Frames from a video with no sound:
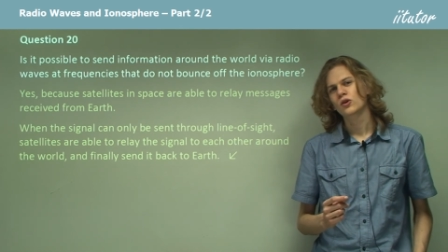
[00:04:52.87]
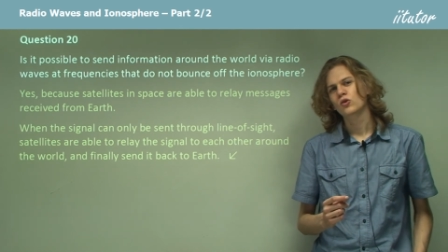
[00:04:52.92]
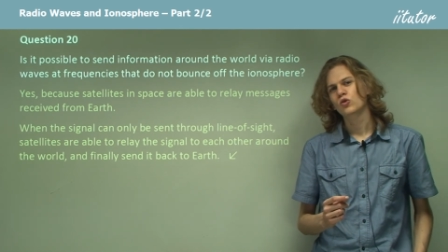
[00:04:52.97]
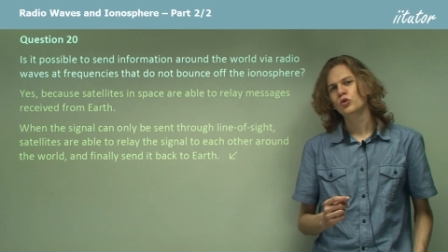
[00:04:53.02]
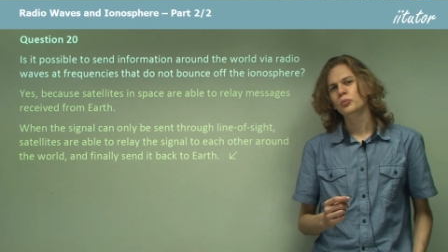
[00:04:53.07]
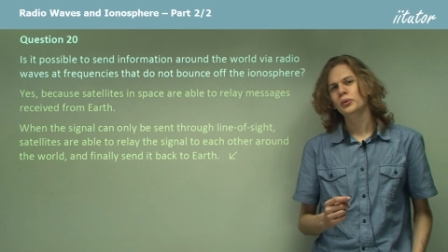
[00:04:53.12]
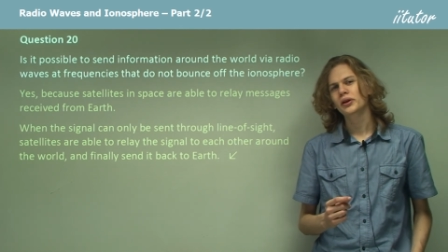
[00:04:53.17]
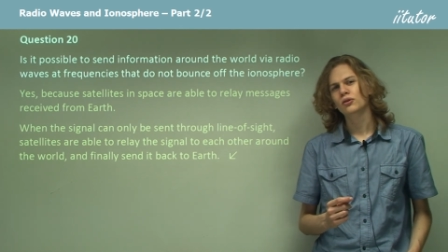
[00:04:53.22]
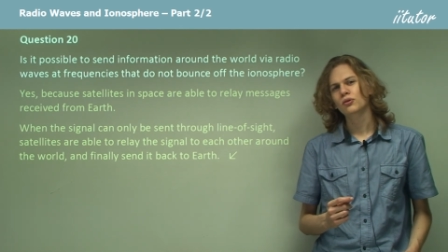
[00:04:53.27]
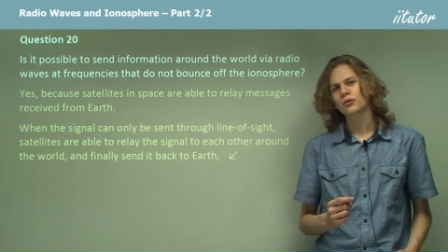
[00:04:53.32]

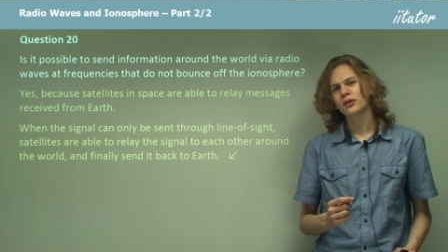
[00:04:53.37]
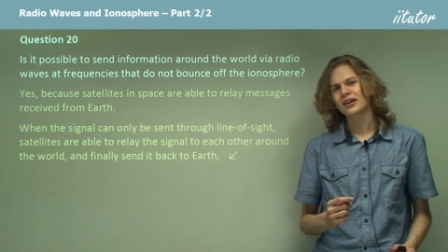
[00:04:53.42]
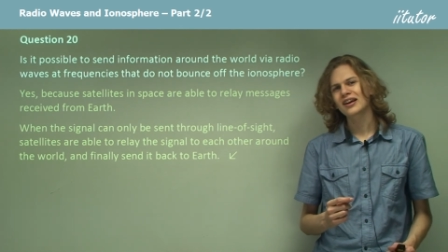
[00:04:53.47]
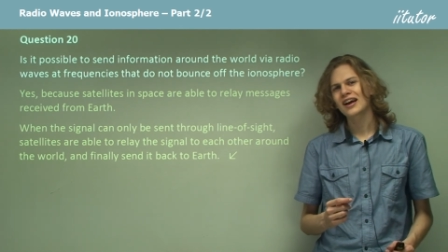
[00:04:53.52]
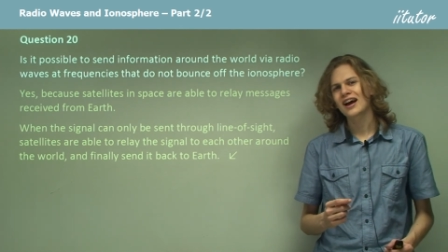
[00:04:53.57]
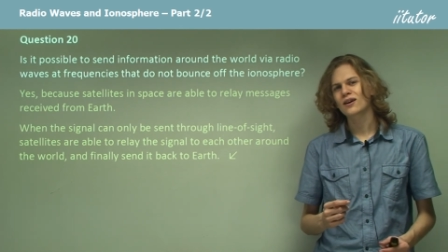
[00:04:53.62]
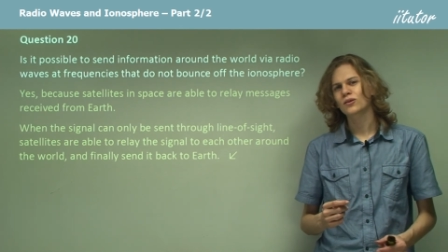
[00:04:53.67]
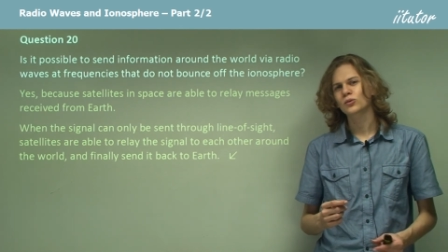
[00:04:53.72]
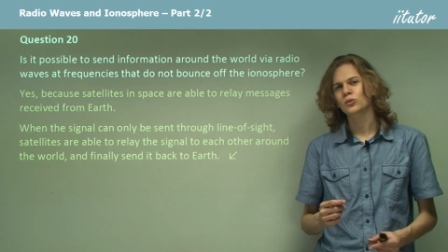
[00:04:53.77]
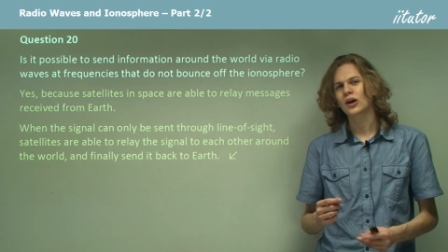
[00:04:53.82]
we'll be looking
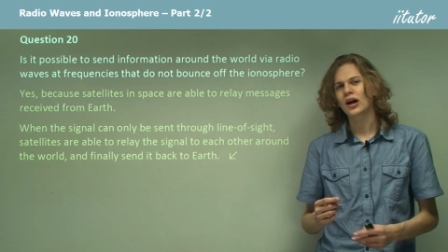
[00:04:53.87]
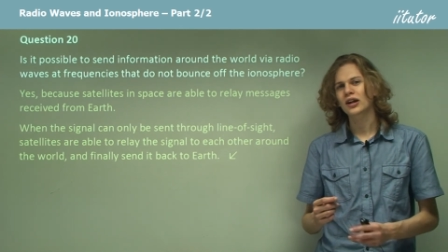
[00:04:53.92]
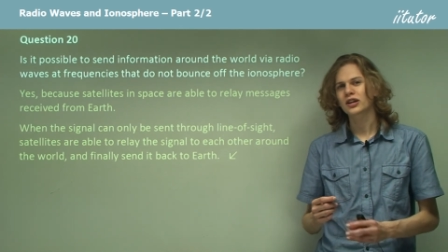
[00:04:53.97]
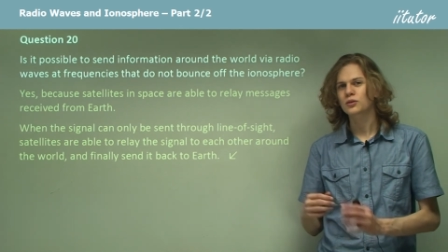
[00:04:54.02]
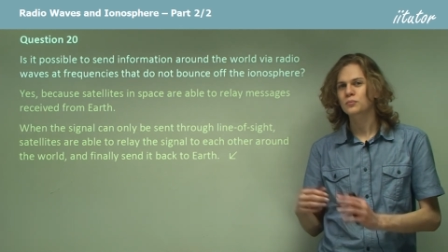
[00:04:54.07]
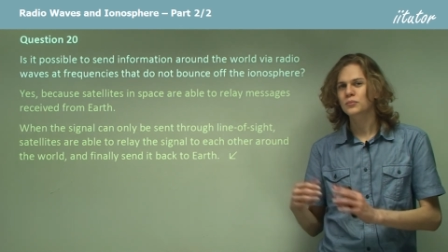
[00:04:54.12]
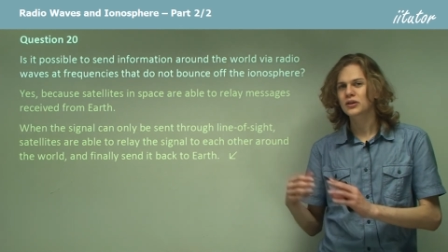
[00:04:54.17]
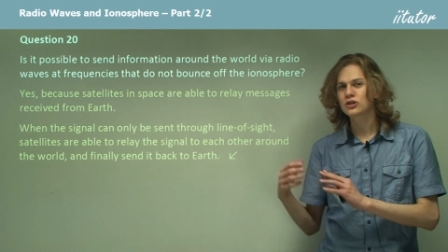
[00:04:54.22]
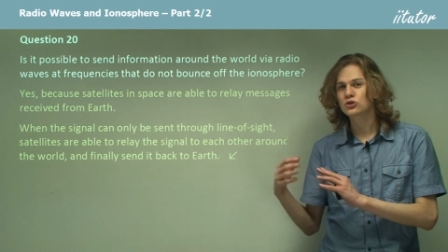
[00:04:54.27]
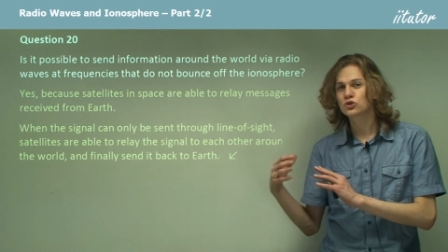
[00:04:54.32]
how light
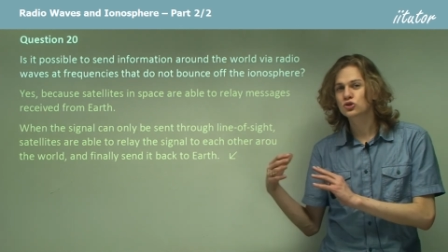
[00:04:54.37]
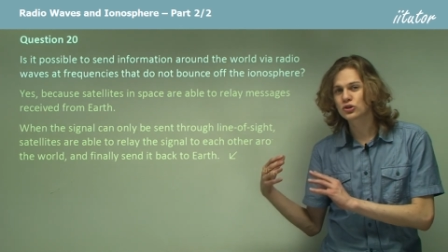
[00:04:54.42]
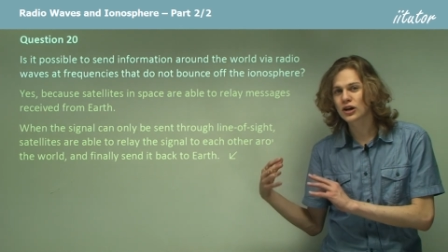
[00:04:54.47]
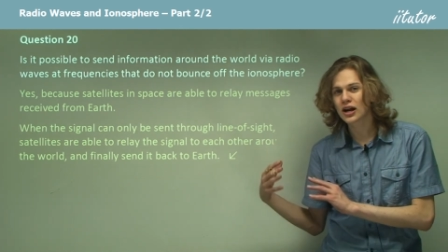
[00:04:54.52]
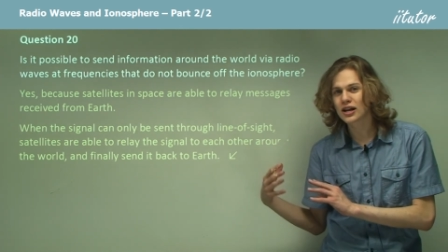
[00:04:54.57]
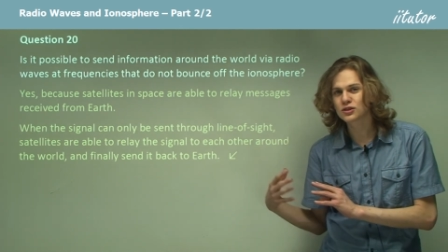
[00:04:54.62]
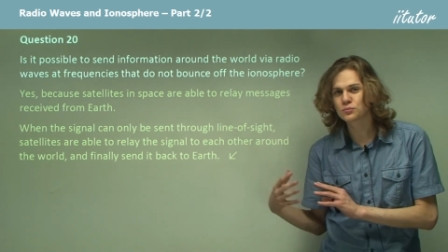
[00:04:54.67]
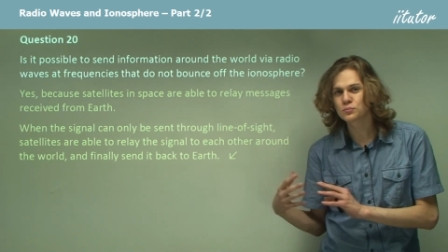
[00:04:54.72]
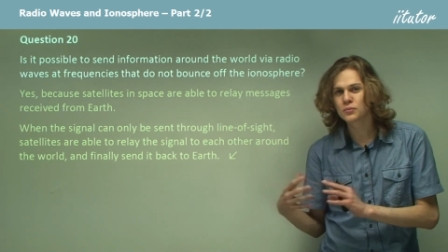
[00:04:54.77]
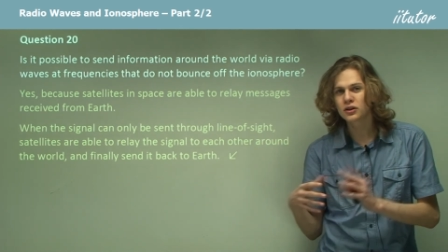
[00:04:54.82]
can be
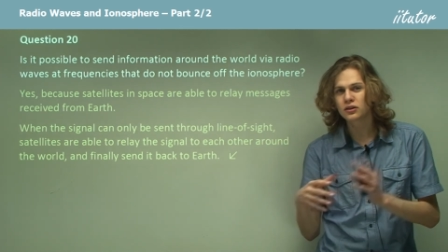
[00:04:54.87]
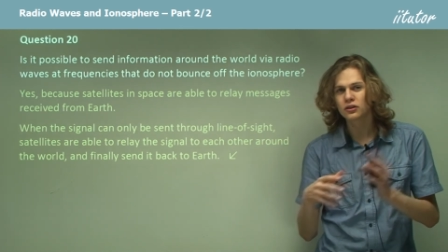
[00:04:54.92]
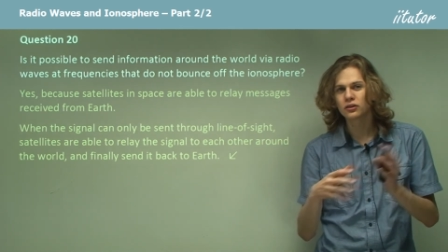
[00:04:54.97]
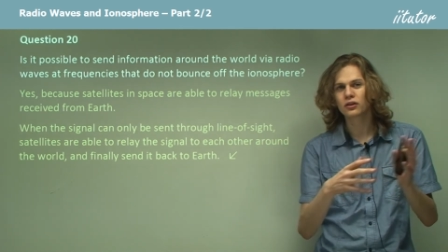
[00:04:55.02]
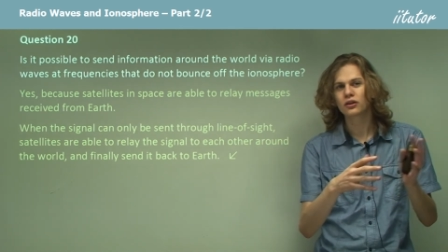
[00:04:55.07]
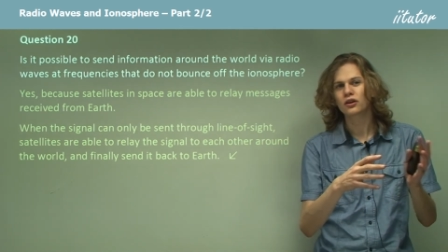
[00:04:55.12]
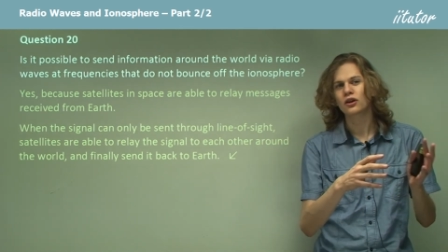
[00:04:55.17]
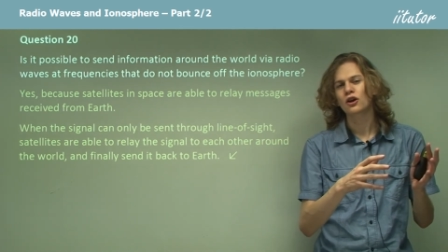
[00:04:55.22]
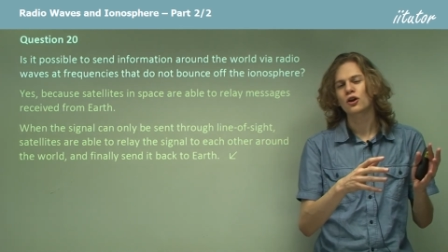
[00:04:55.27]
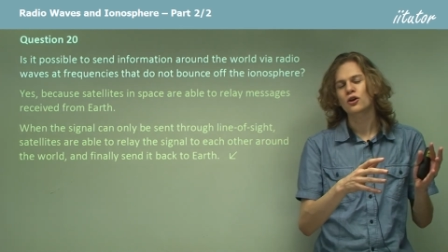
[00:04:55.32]
transmitted
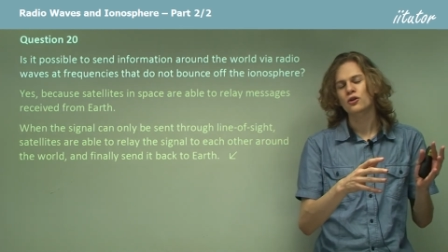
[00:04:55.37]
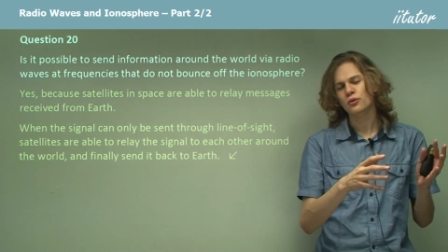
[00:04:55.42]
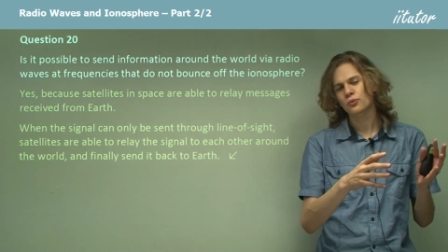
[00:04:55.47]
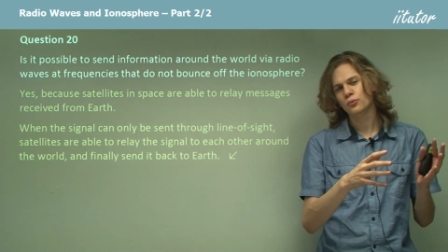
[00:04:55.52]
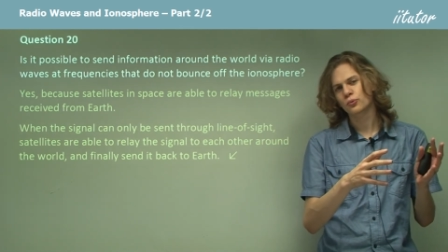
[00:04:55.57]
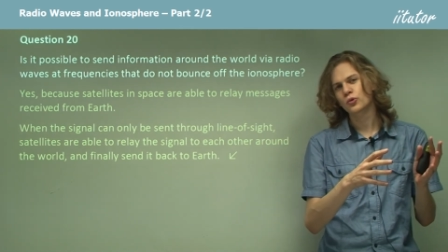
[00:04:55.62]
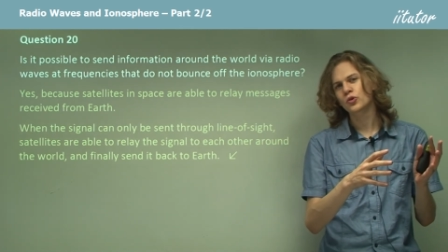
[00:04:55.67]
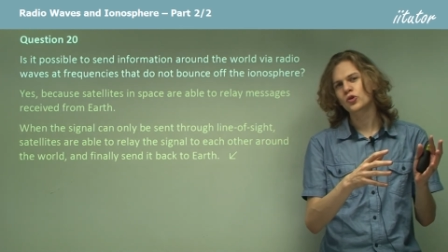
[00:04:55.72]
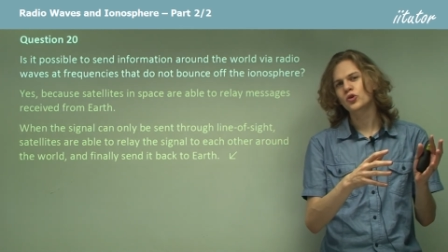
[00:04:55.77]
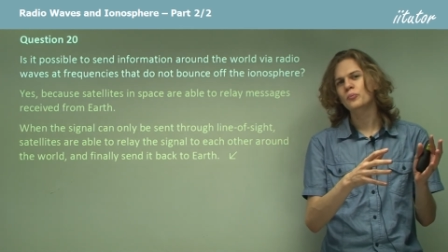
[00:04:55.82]

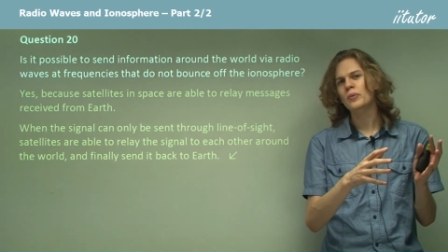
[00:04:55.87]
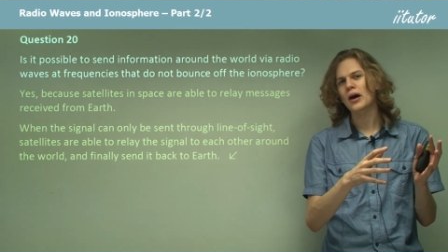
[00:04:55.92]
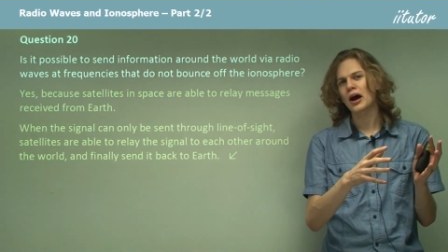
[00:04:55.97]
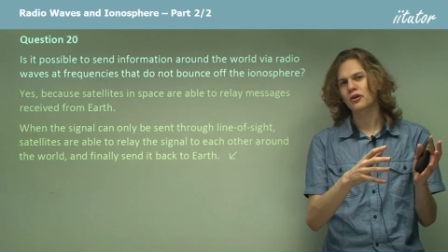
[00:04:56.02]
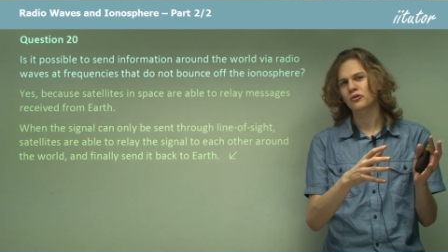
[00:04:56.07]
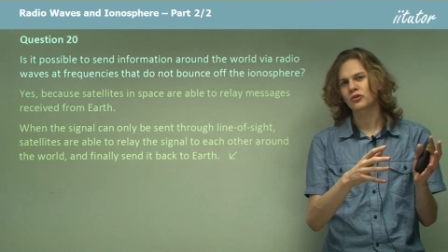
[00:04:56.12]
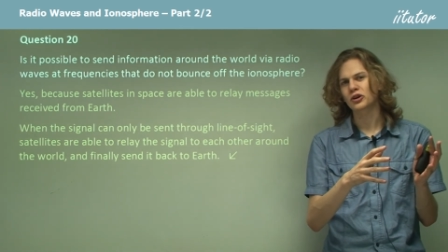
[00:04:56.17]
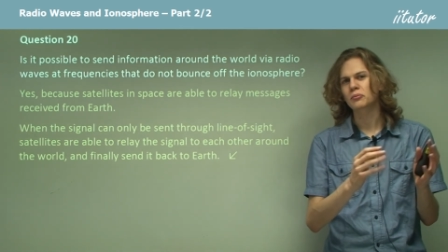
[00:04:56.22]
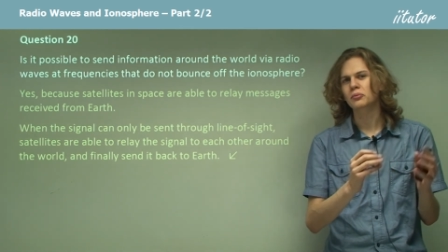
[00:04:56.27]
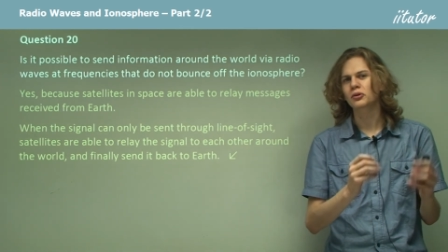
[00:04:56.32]
through the
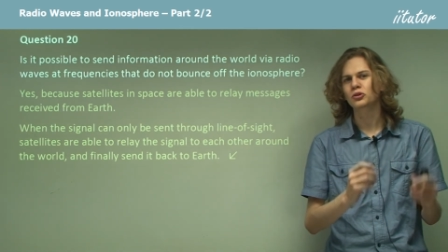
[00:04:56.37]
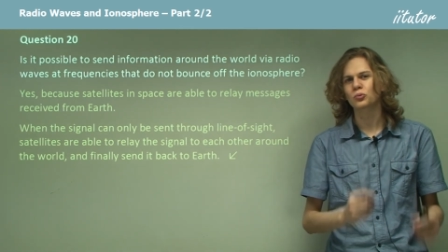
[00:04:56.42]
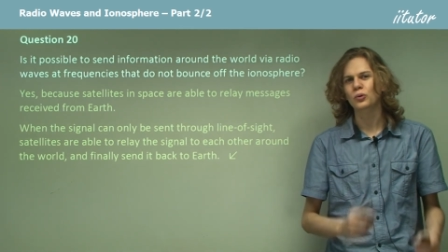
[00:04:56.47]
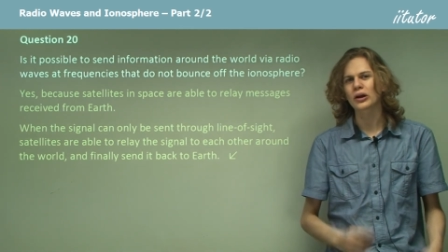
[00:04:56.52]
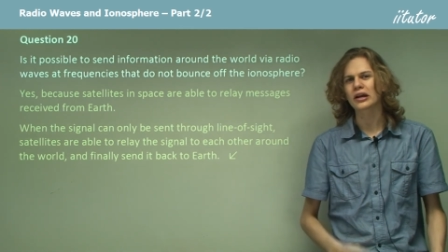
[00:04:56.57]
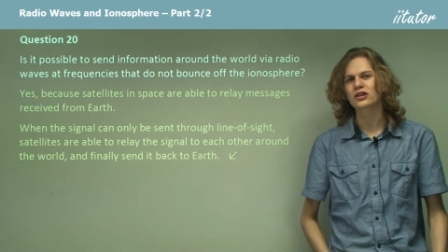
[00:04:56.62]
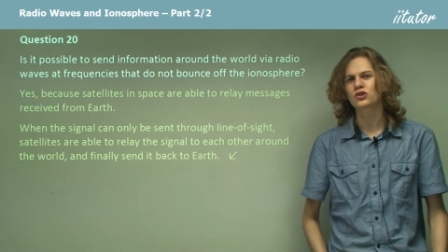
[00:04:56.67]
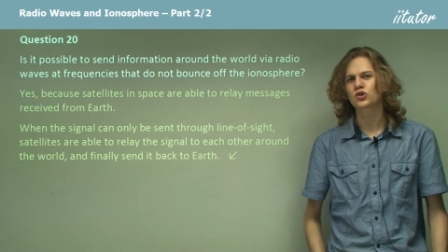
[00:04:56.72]
boundary between